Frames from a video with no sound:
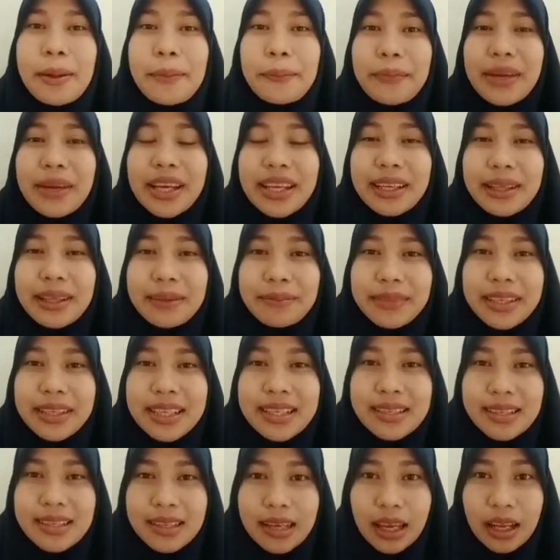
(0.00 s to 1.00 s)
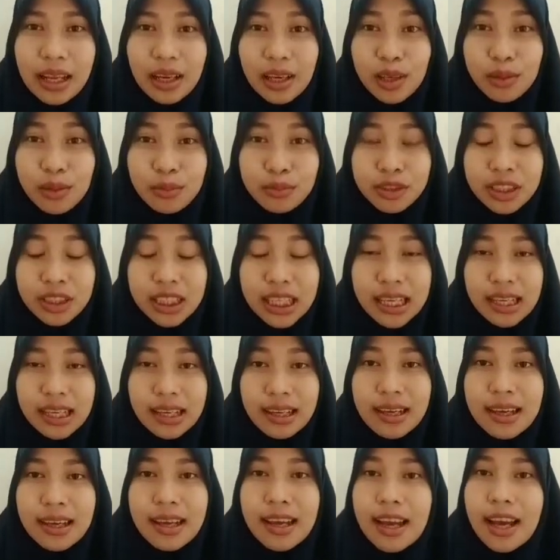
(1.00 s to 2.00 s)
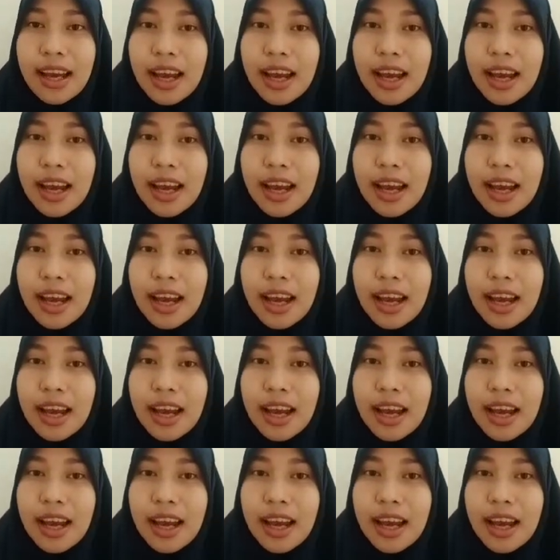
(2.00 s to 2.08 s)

my name is Nailil Muna.